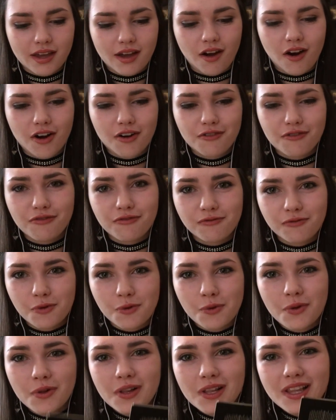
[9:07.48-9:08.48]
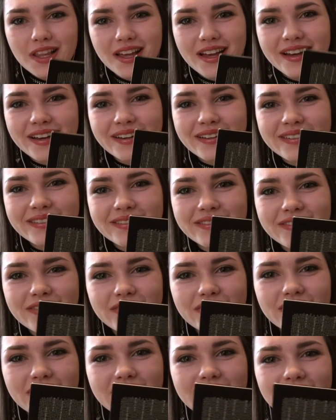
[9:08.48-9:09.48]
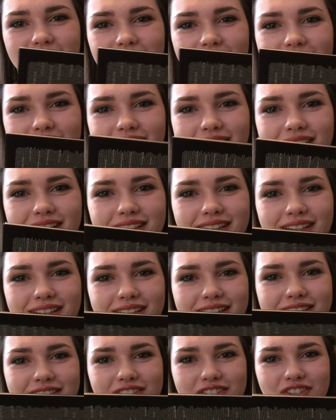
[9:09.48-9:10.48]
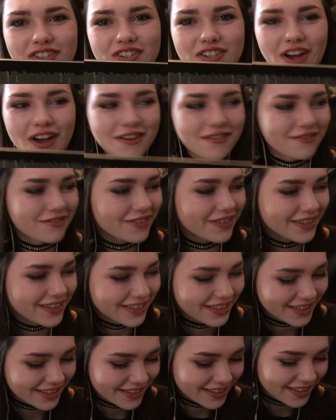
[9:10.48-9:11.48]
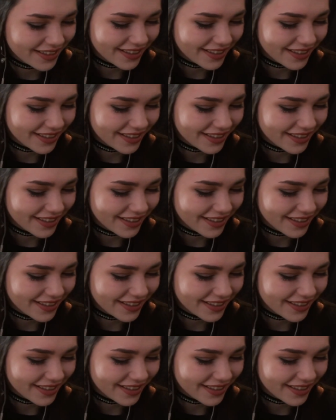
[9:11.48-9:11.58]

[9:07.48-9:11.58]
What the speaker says: they are full of stuff.